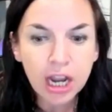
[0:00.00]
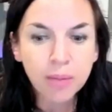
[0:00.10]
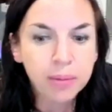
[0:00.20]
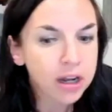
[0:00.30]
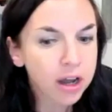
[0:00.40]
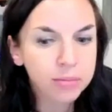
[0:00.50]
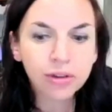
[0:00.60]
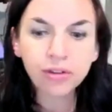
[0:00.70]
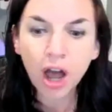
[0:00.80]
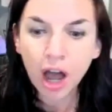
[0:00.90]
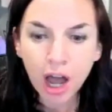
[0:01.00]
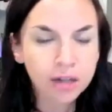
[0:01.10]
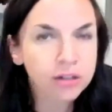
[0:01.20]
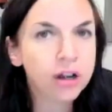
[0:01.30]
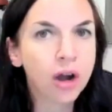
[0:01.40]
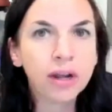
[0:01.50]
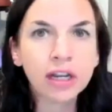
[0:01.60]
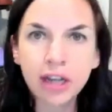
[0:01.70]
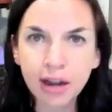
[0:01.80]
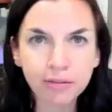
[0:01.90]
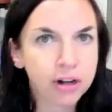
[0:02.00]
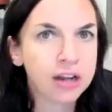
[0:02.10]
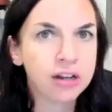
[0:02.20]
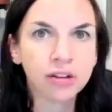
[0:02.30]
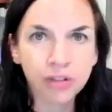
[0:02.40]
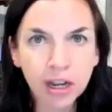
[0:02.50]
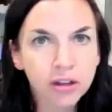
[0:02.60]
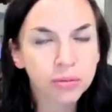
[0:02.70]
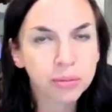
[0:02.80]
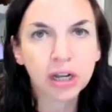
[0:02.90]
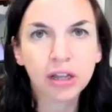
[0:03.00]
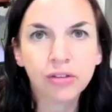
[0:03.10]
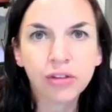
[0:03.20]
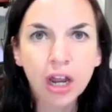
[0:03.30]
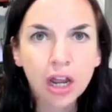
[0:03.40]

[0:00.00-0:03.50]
it becomes this ongoing, never ending cycle because